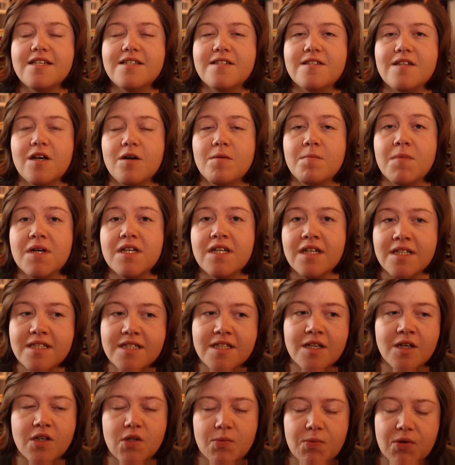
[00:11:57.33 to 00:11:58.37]
So my
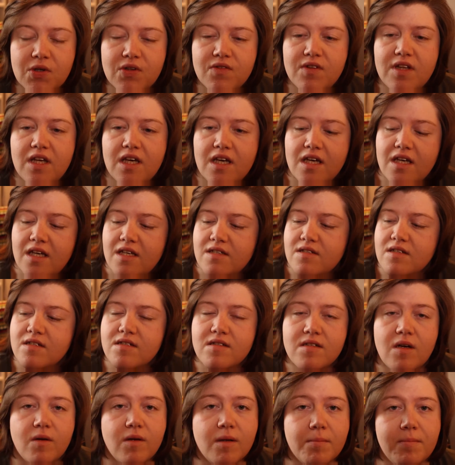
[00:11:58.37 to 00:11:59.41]
99th book of the year is
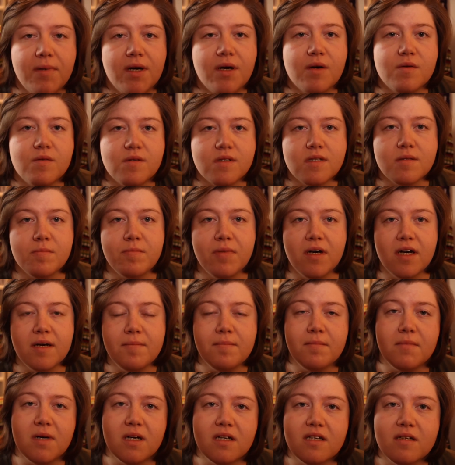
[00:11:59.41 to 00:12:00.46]
Solar Bones by
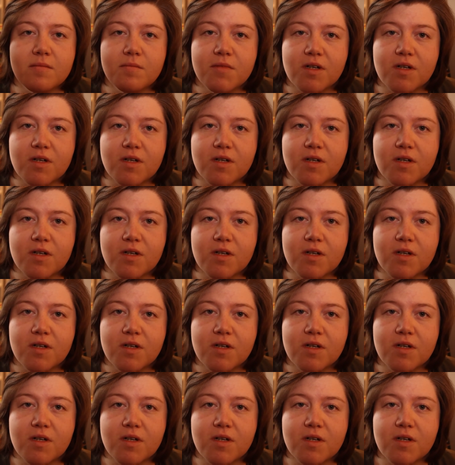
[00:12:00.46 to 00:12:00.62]
Mike